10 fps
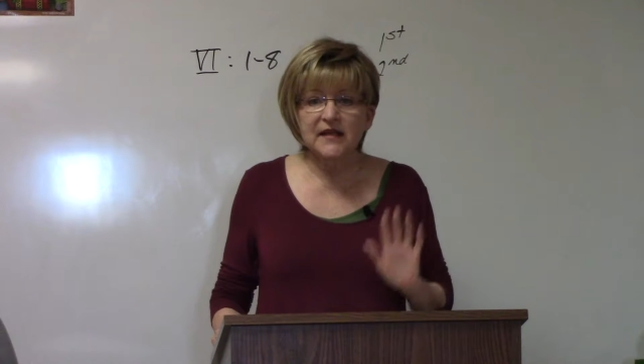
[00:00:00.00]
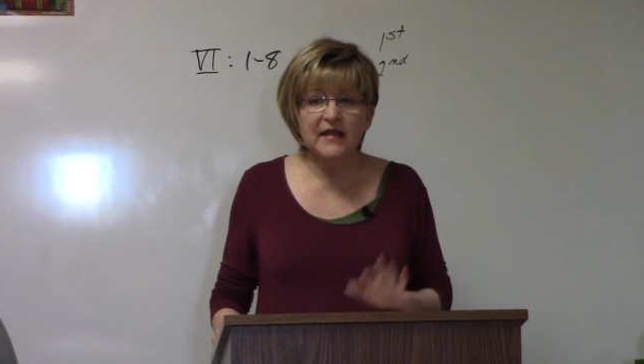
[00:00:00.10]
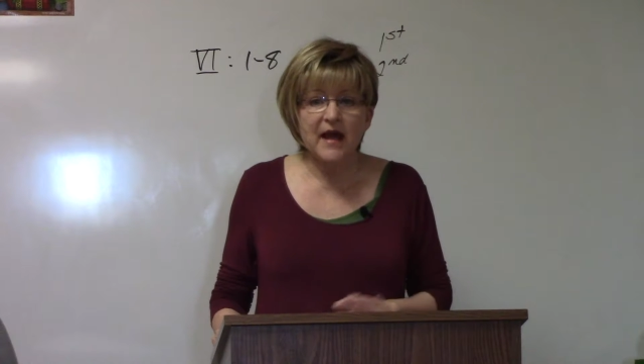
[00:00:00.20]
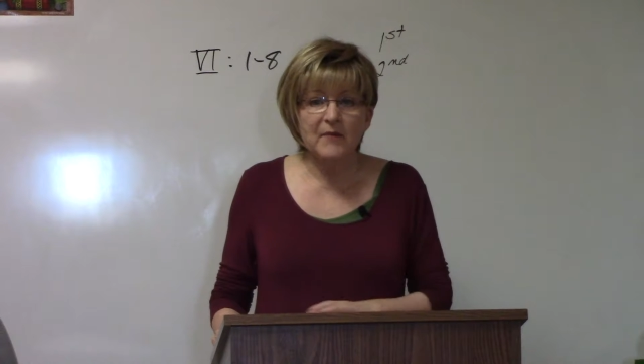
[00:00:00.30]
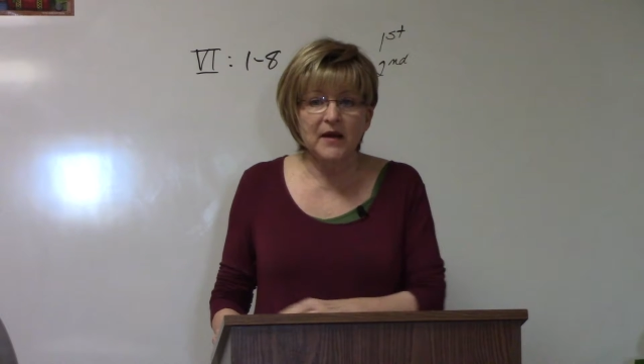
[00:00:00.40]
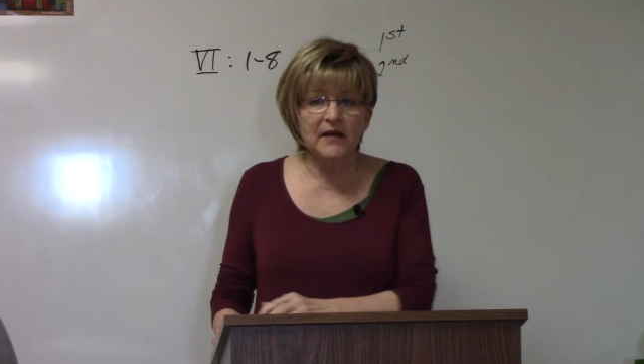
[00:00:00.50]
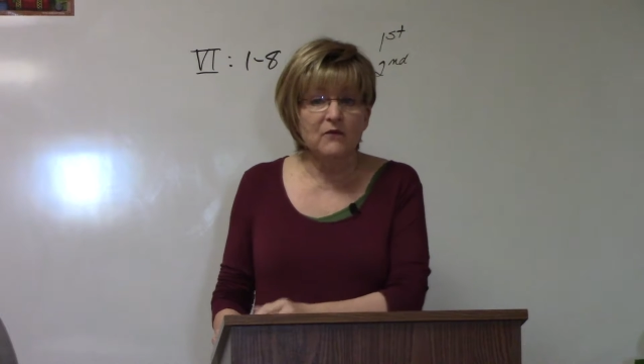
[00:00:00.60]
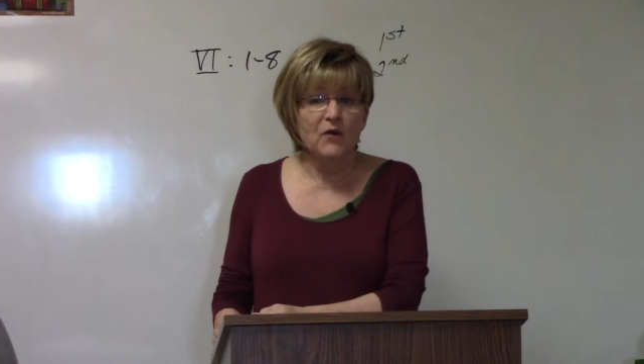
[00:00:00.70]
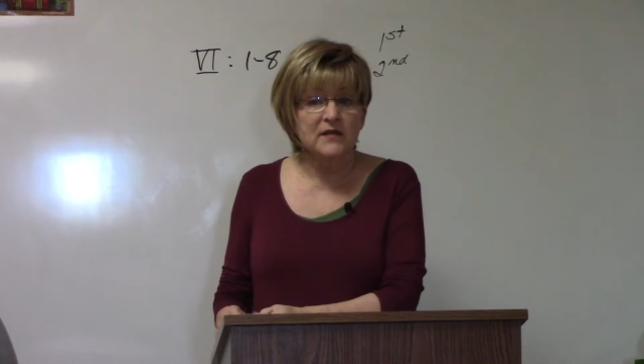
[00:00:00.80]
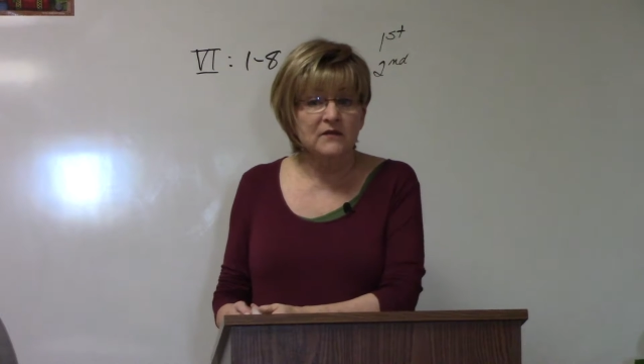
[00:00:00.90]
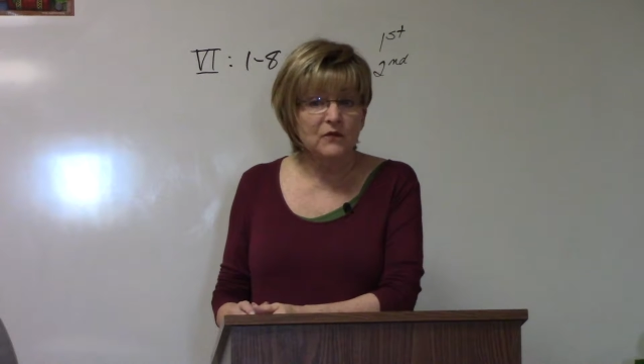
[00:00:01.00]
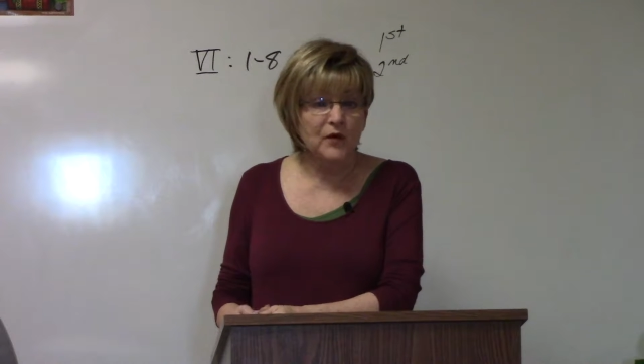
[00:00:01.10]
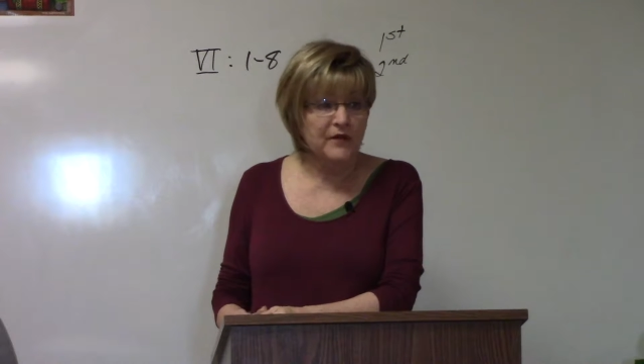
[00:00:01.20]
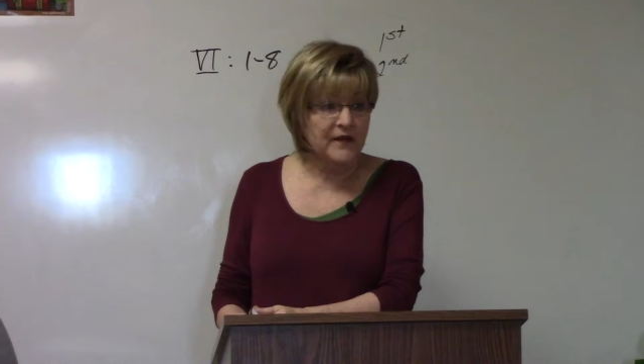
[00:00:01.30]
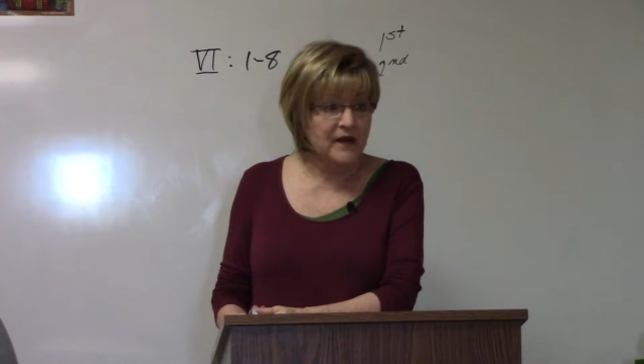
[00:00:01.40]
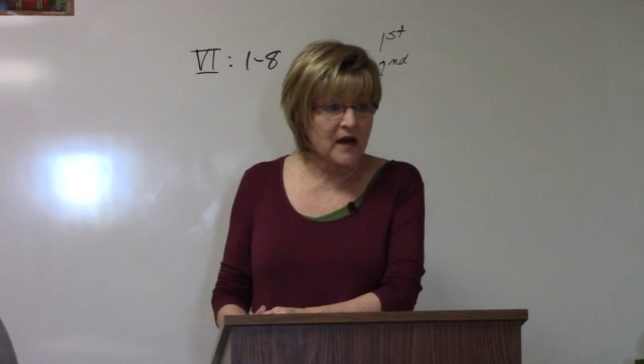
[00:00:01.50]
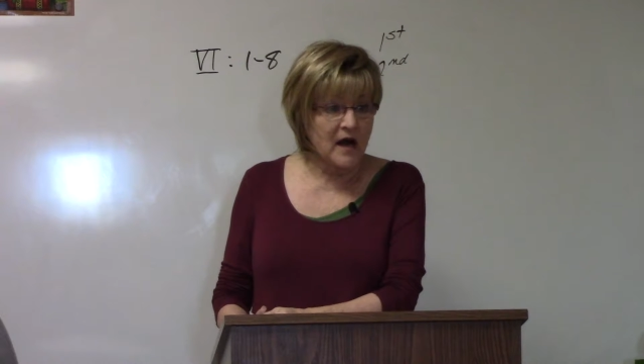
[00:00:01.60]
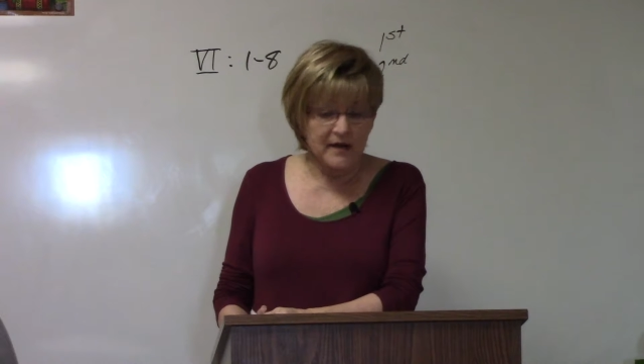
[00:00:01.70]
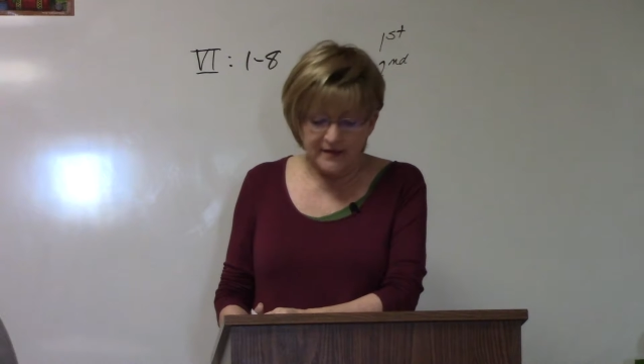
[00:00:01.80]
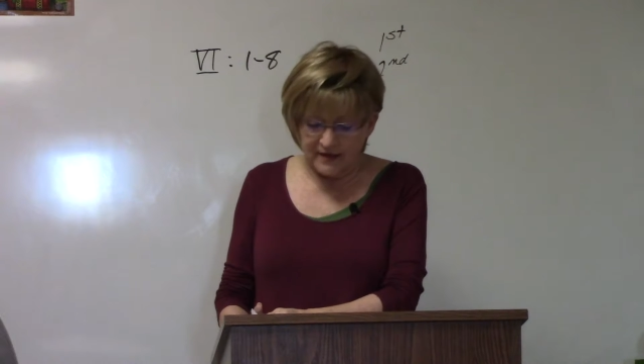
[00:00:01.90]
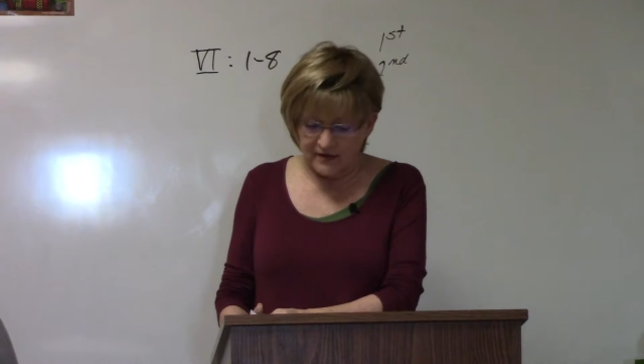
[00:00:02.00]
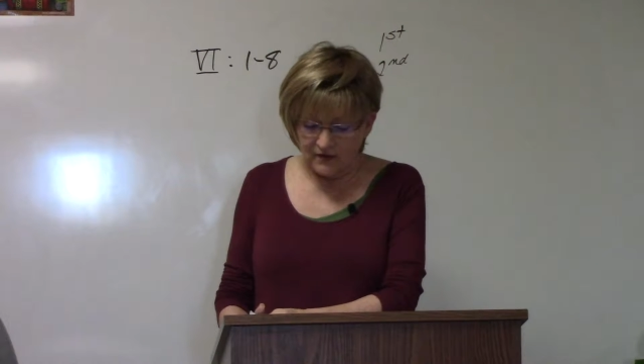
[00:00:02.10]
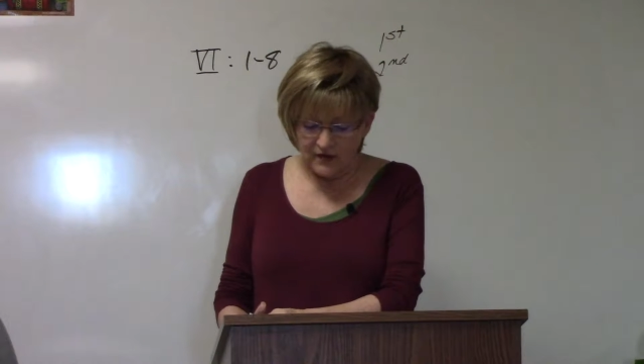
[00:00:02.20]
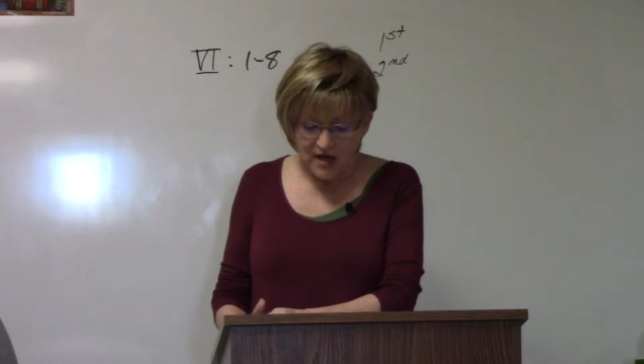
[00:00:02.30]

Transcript: and that money wasn't worth a continental.